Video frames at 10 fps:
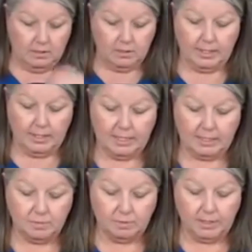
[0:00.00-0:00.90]
Sorry,
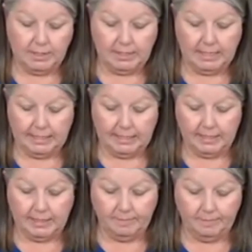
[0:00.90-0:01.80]
guys, we're running late
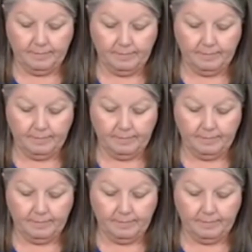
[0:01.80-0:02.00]
again.